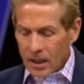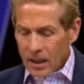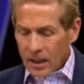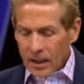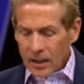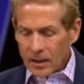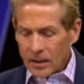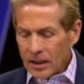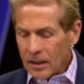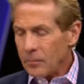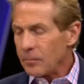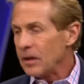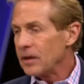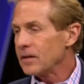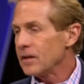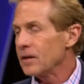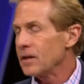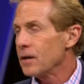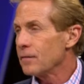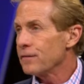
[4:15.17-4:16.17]
He beat
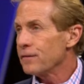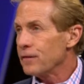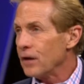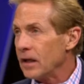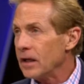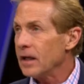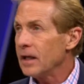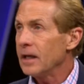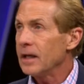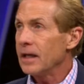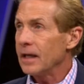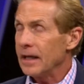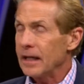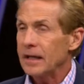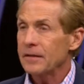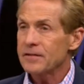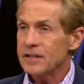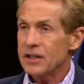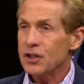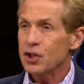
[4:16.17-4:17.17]
the defending
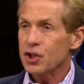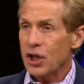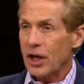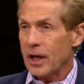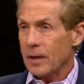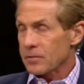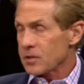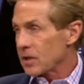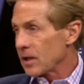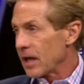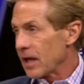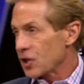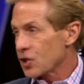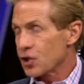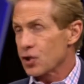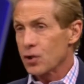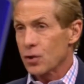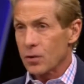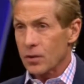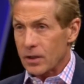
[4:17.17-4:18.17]
NFC champs
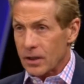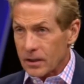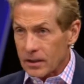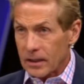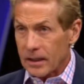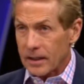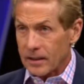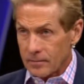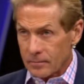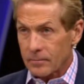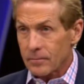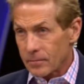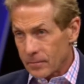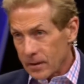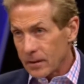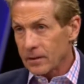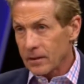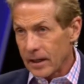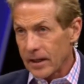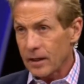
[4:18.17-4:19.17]
last year in
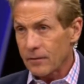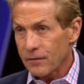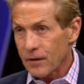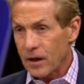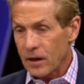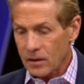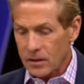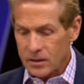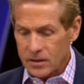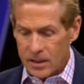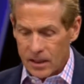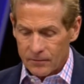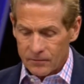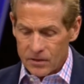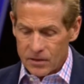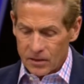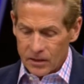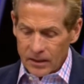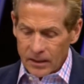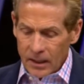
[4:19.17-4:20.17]
the Atlanta Falcons,
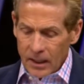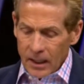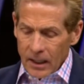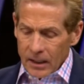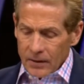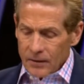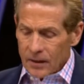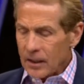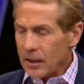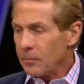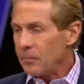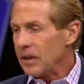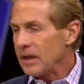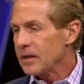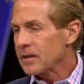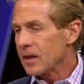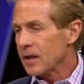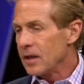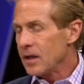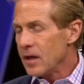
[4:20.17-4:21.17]
obviously. Then he
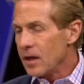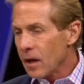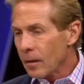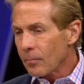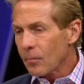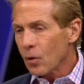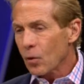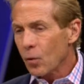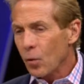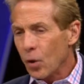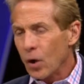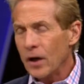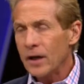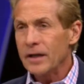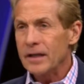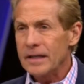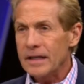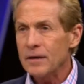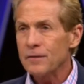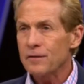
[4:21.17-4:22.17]
beat the
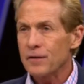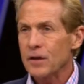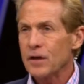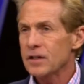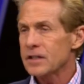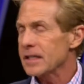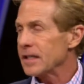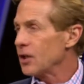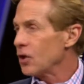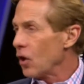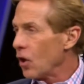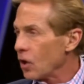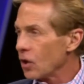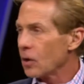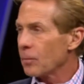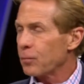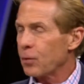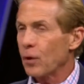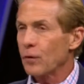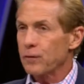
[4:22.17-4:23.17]
#1 defense in all
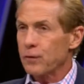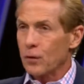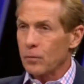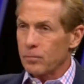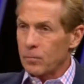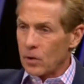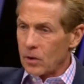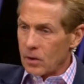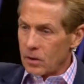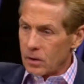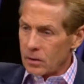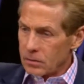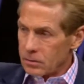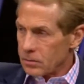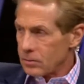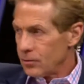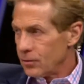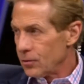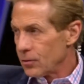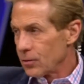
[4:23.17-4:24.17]
of pro football,
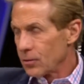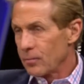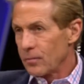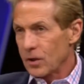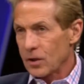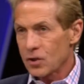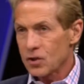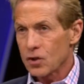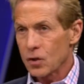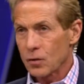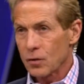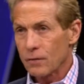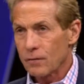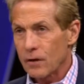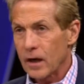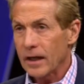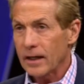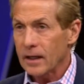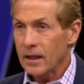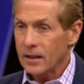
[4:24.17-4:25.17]
your Minnesota
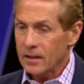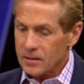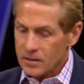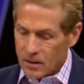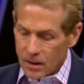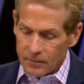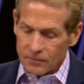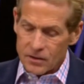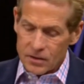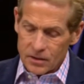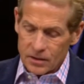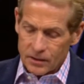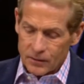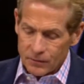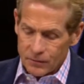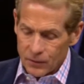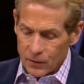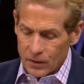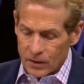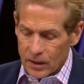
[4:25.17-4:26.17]
Vikings, obviously in
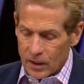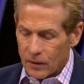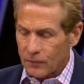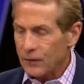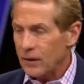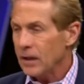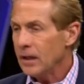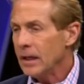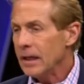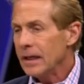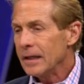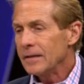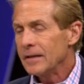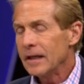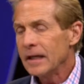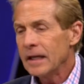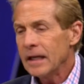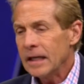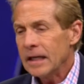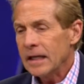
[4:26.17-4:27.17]
Philadelphia.
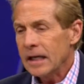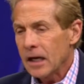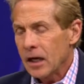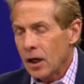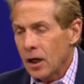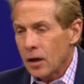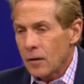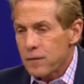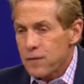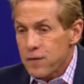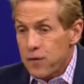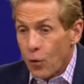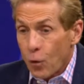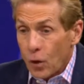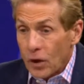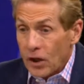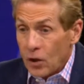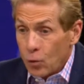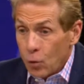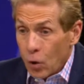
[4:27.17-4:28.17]
Then he hung
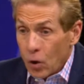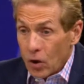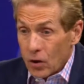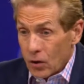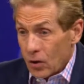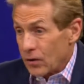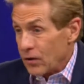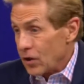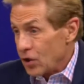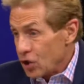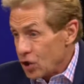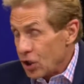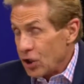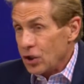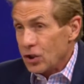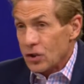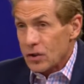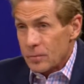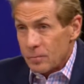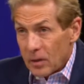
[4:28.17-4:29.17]
41 on the
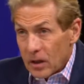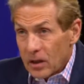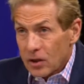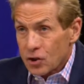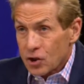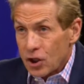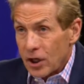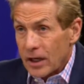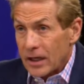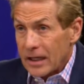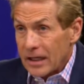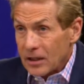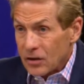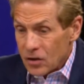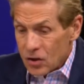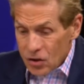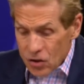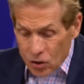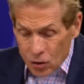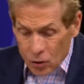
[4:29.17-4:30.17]
genius Belichick in
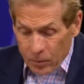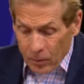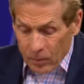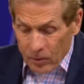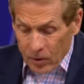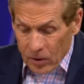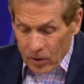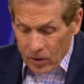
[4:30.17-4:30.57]
the Super Bowl.